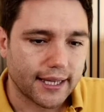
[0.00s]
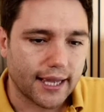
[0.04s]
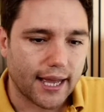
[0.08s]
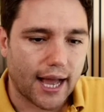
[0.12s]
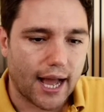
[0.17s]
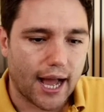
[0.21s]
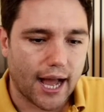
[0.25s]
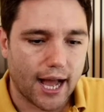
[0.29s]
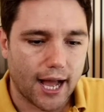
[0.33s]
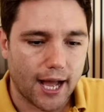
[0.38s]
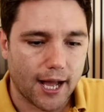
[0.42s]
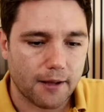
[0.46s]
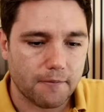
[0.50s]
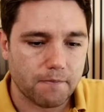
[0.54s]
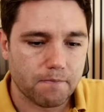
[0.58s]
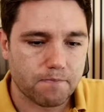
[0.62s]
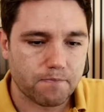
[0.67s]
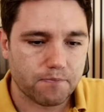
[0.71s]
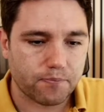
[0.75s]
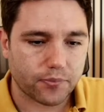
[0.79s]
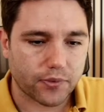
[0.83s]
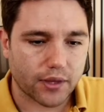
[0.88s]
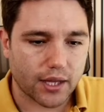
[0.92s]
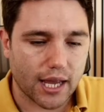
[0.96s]
I
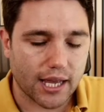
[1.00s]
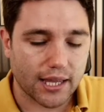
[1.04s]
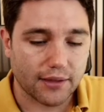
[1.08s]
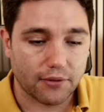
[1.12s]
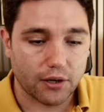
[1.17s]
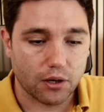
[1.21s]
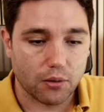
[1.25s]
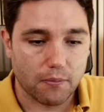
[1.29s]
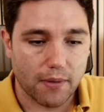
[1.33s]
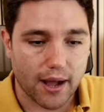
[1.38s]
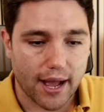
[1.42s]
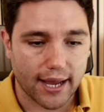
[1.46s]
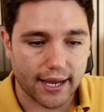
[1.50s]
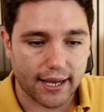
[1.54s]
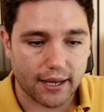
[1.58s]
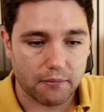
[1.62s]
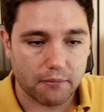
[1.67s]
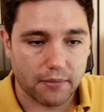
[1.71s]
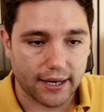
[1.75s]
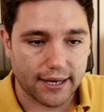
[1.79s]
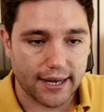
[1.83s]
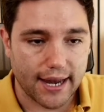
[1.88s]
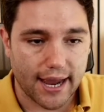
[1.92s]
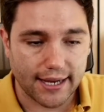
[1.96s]
developed
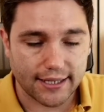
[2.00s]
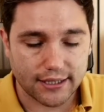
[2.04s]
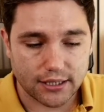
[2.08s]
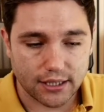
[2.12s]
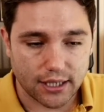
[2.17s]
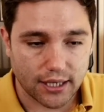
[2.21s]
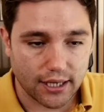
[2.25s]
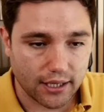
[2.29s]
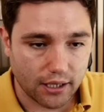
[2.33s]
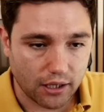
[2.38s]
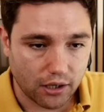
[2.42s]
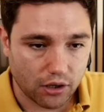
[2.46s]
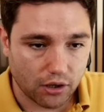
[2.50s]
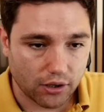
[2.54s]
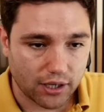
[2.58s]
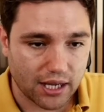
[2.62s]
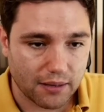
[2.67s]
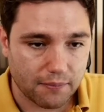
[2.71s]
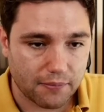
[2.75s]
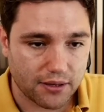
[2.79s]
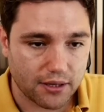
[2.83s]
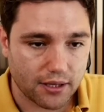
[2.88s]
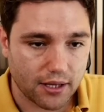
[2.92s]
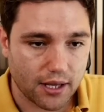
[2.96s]
my knight,
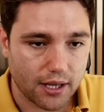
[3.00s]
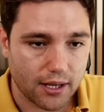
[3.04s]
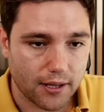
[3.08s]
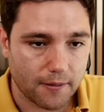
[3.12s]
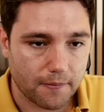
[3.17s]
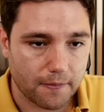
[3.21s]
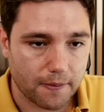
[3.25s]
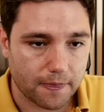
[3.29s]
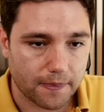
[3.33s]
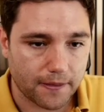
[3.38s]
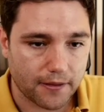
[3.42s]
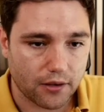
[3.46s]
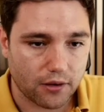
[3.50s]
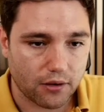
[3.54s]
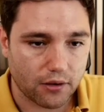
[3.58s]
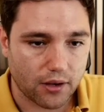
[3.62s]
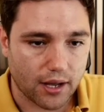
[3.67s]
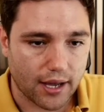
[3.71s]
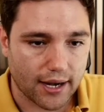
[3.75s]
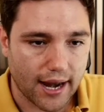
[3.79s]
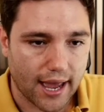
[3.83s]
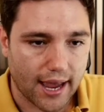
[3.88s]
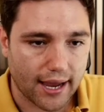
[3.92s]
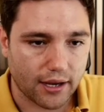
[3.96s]
keeping the
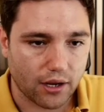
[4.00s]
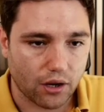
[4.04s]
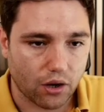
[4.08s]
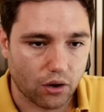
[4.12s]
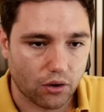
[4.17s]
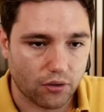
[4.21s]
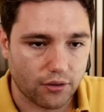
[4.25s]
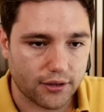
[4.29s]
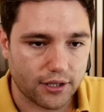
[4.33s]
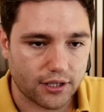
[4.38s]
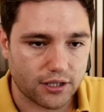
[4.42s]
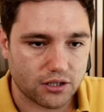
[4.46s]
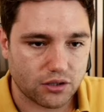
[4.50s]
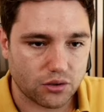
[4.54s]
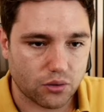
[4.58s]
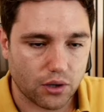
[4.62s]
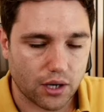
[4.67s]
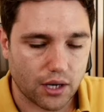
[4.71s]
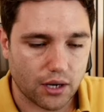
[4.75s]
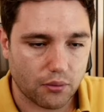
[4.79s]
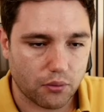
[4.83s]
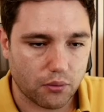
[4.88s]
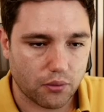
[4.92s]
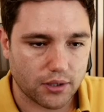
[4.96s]
an eye on this
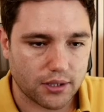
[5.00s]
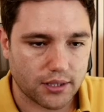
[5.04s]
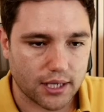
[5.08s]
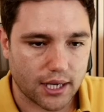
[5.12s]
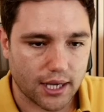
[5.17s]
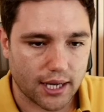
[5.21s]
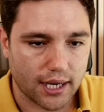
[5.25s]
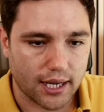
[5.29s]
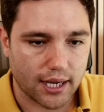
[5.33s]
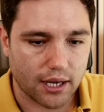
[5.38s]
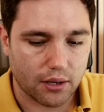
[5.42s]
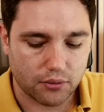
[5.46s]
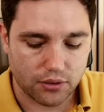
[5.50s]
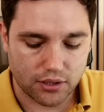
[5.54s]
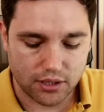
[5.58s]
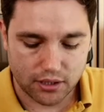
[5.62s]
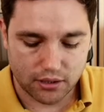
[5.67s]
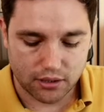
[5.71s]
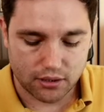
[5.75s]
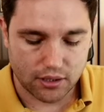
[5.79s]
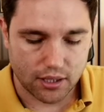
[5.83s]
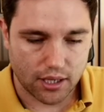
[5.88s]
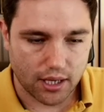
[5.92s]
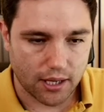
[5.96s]
square, which
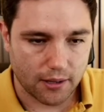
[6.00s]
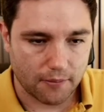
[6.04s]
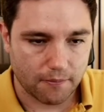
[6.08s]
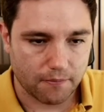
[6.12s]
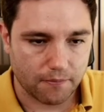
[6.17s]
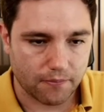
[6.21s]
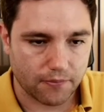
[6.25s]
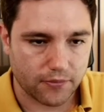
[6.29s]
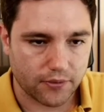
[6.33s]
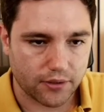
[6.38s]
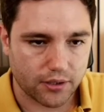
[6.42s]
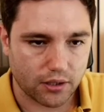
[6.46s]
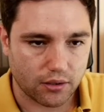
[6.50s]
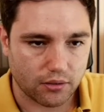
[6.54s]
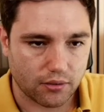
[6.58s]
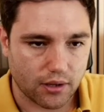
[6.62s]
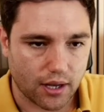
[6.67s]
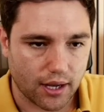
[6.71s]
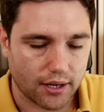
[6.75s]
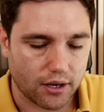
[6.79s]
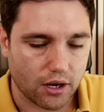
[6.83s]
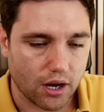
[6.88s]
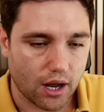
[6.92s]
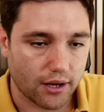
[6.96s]
is
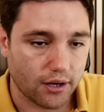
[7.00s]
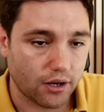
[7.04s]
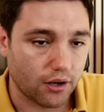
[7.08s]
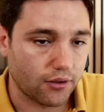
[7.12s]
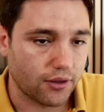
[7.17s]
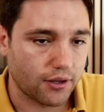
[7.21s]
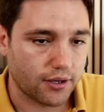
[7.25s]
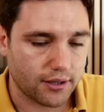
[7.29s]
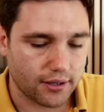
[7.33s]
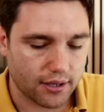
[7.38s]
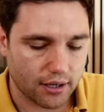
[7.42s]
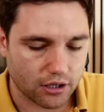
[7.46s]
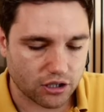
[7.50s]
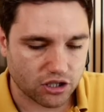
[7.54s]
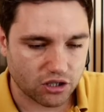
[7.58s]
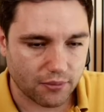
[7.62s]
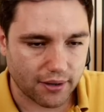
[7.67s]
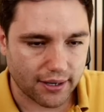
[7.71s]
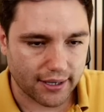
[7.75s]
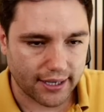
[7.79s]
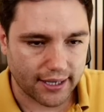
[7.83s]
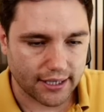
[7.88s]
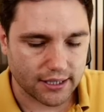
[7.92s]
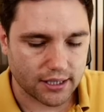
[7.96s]
I know that there are some
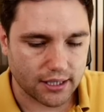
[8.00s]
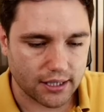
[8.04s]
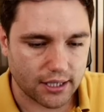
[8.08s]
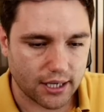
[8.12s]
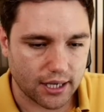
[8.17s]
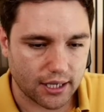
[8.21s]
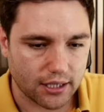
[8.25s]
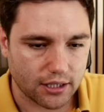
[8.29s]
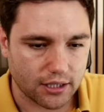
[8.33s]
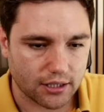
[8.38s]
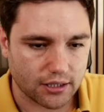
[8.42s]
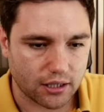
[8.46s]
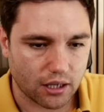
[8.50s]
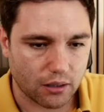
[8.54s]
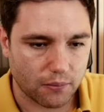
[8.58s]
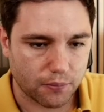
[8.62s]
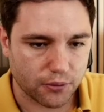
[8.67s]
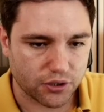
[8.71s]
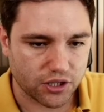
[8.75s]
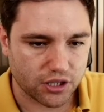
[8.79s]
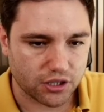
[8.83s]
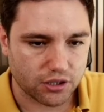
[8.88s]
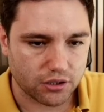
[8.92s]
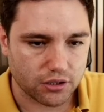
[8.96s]
ideas in this type of
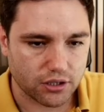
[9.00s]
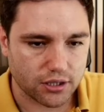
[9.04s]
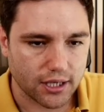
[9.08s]
positions.